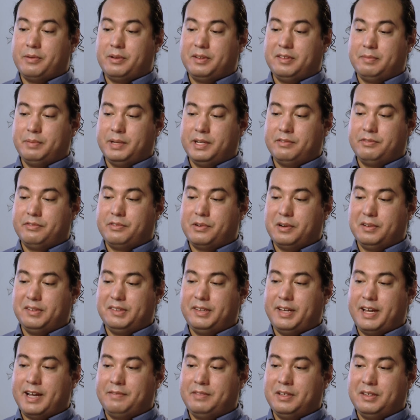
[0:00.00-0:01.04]
was being forced
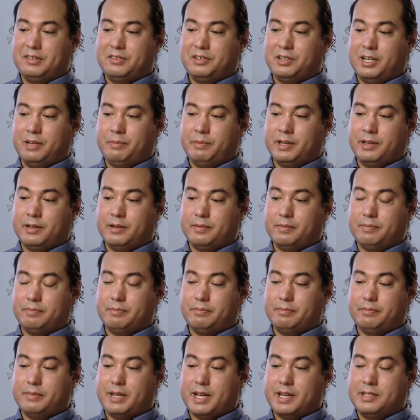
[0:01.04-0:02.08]
to have this treatment.
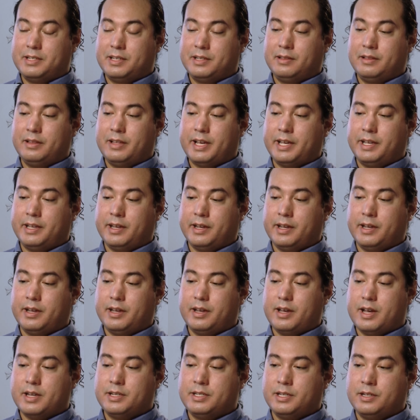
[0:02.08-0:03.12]
I didn't like
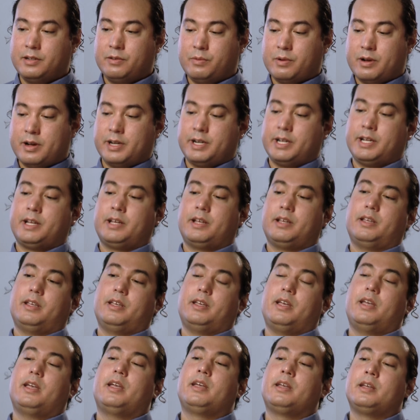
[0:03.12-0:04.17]
it, I didn't want it.
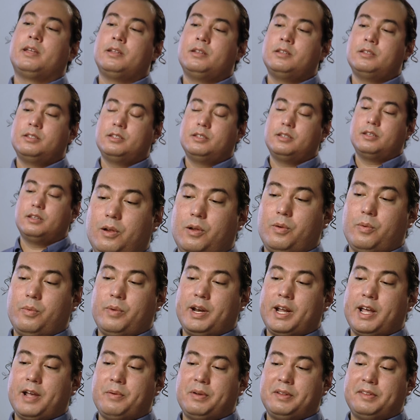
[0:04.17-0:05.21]
And
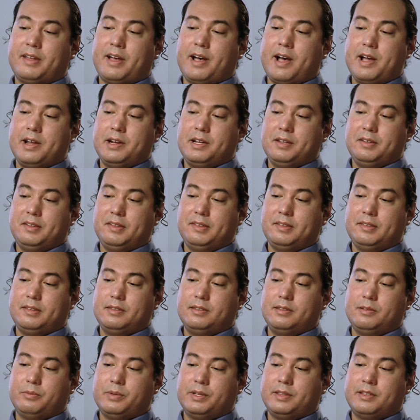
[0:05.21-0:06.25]
when I was
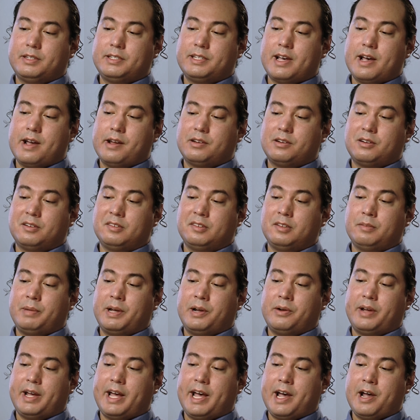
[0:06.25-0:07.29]
honest with the doctors
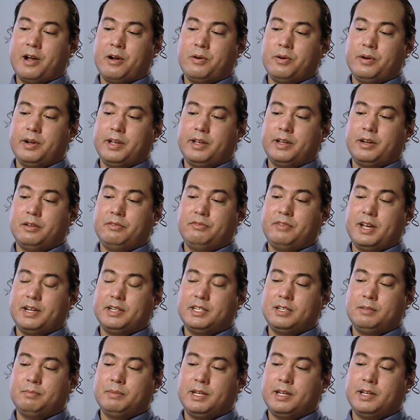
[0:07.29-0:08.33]
about how it
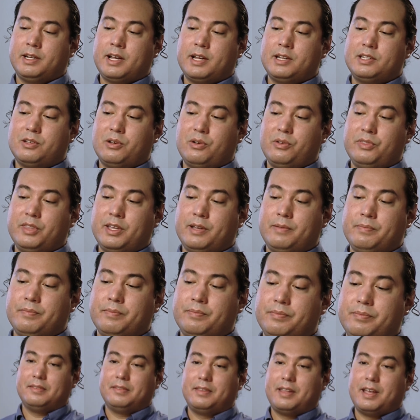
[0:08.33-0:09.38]
affected me and I told
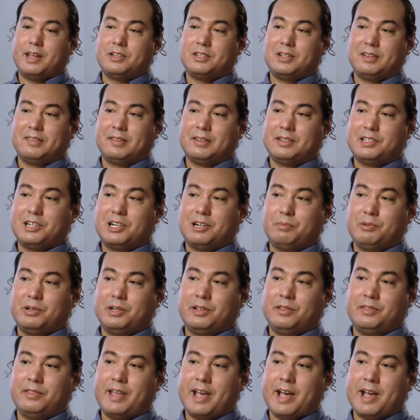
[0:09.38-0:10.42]
them, they just
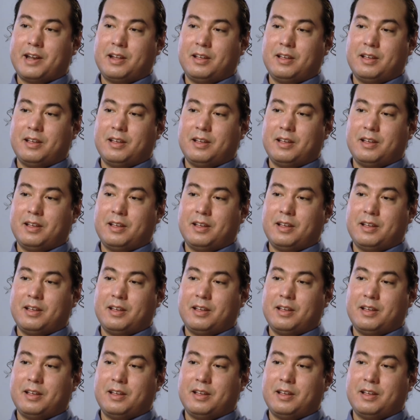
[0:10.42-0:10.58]
interpreted that